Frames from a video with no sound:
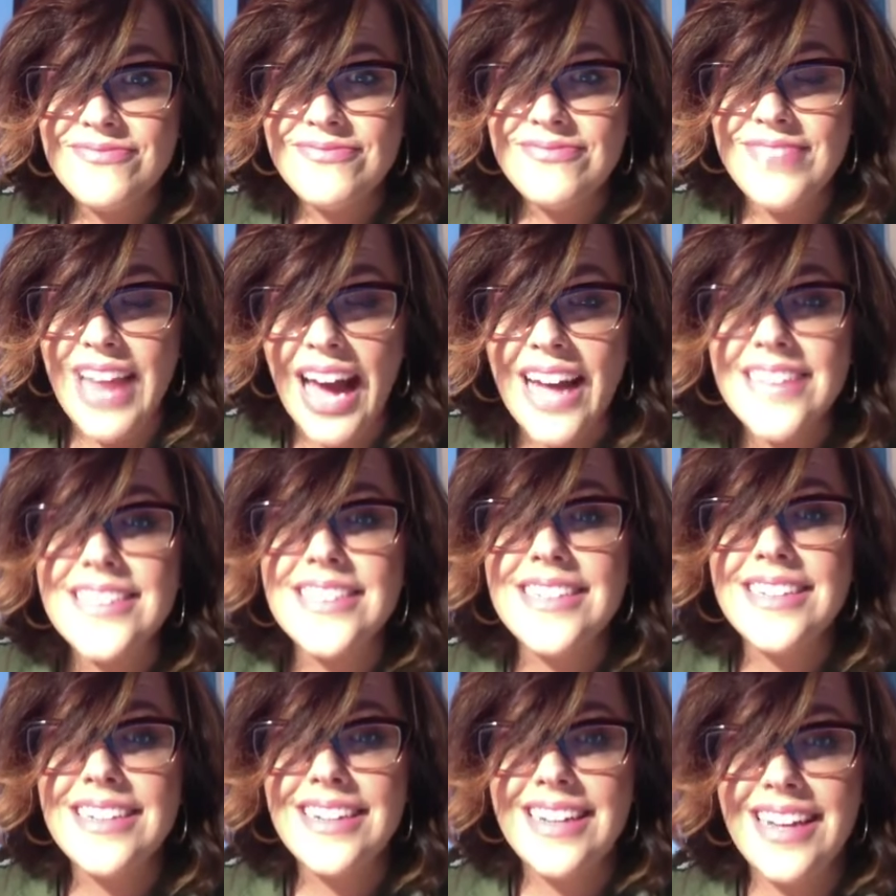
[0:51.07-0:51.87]

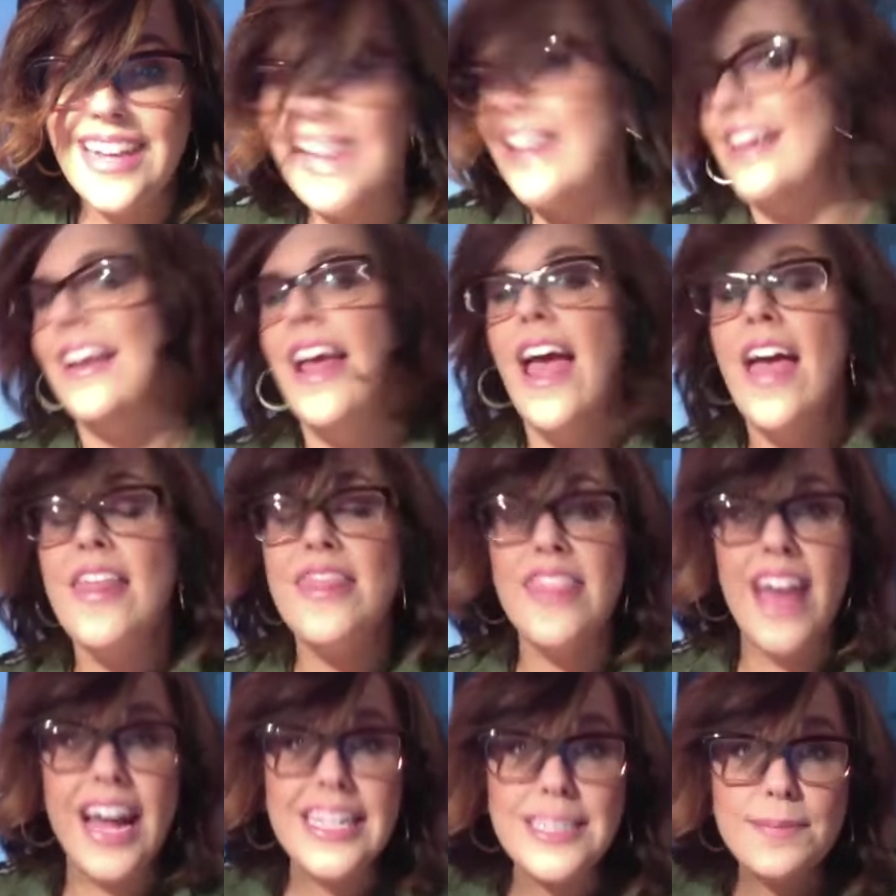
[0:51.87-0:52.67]
That's it.
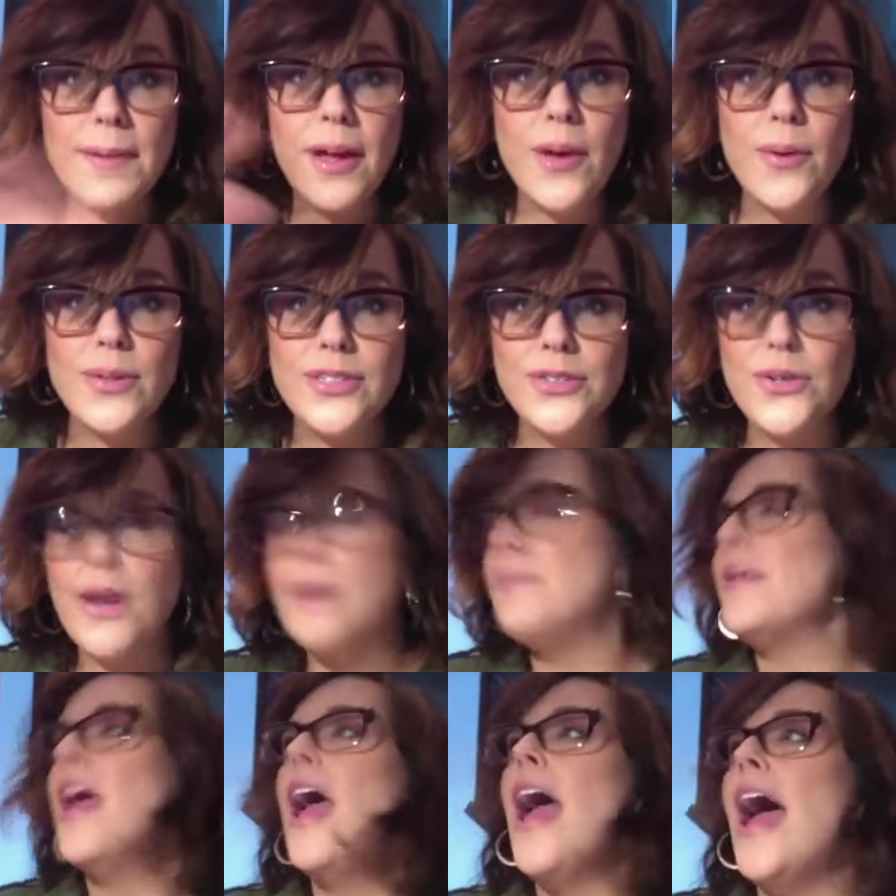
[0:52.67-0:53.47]
That's my whole
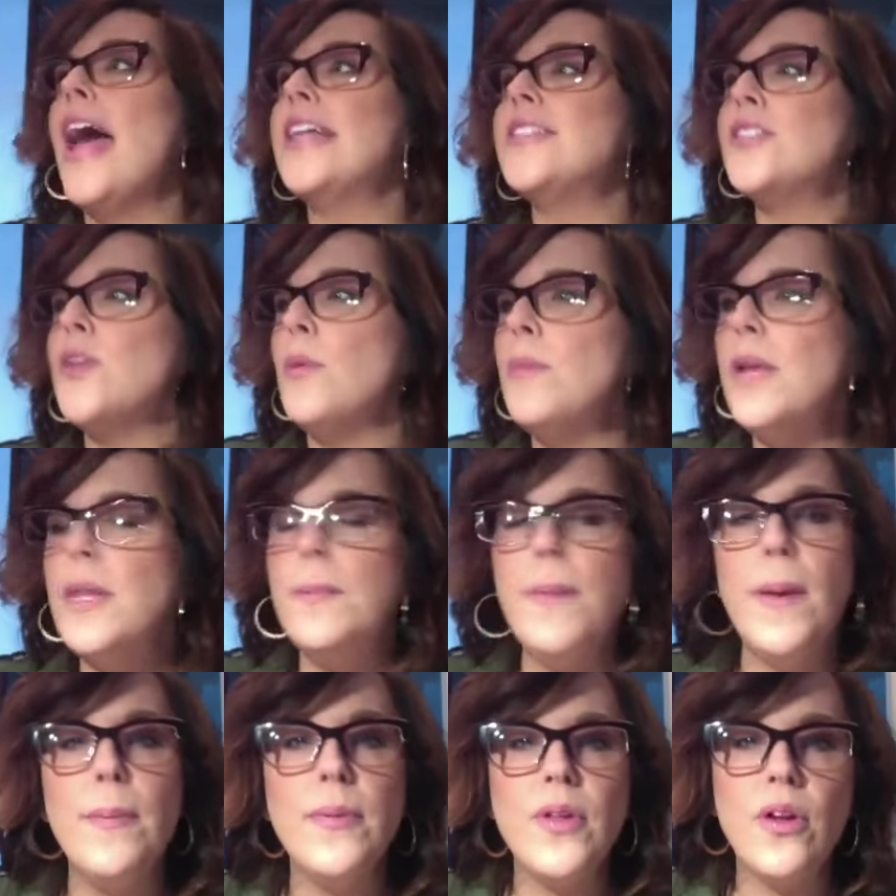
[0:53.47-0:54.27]
script. And so many
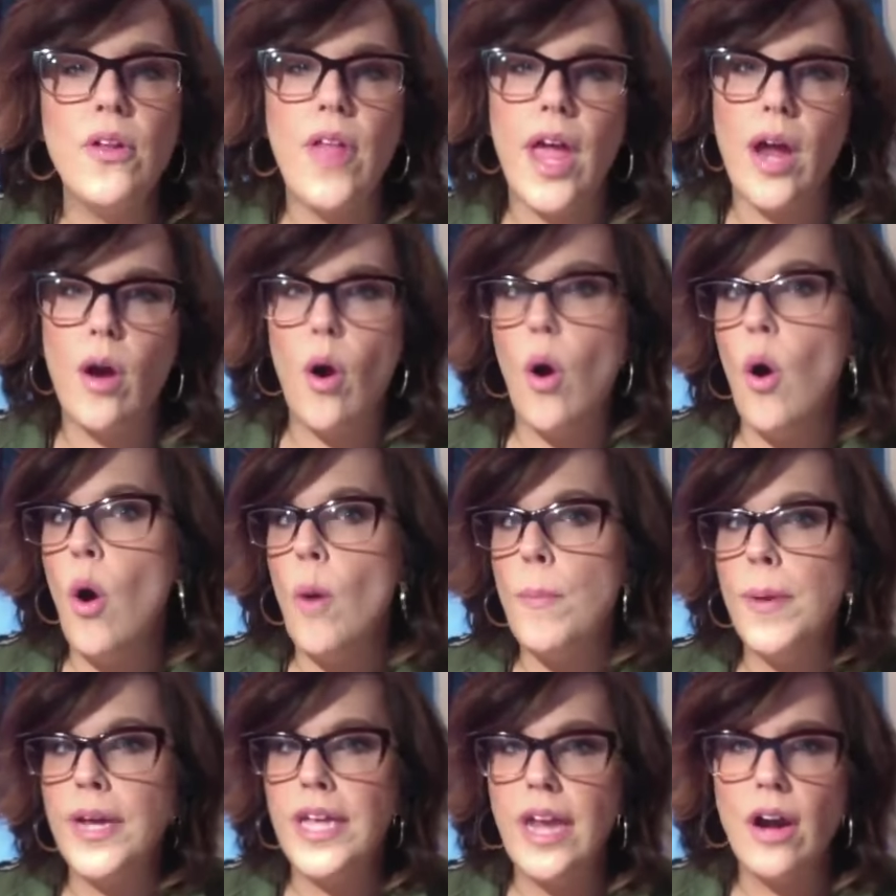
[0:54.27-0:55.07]
people are like, oh,
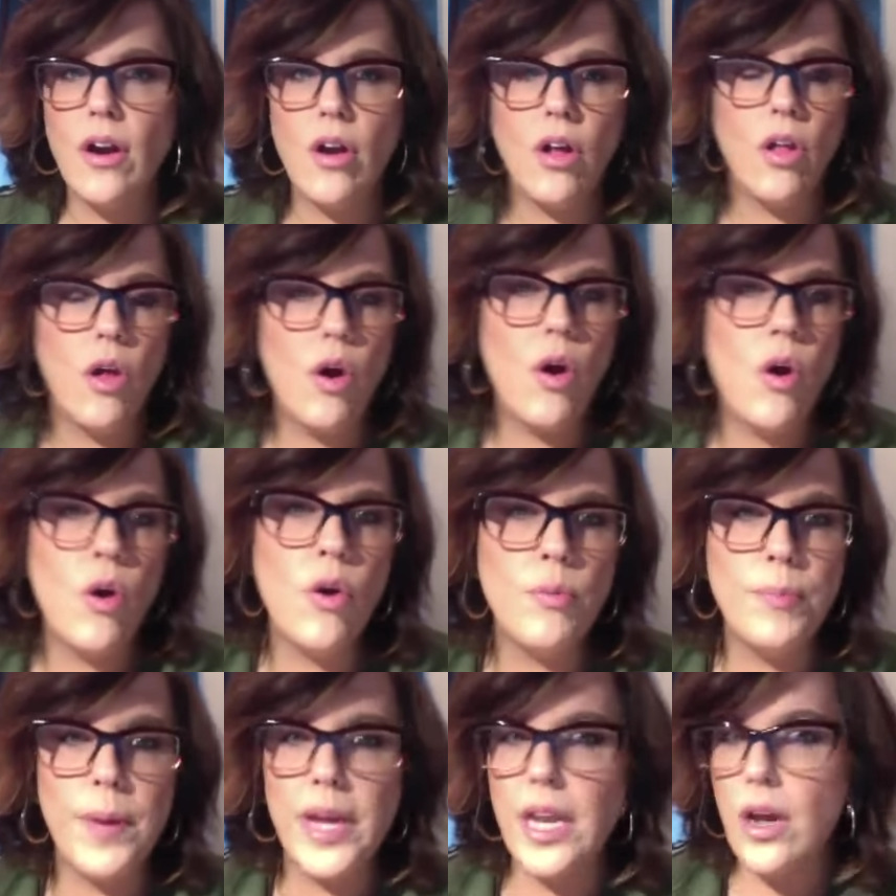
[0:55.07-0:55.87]
but Carol,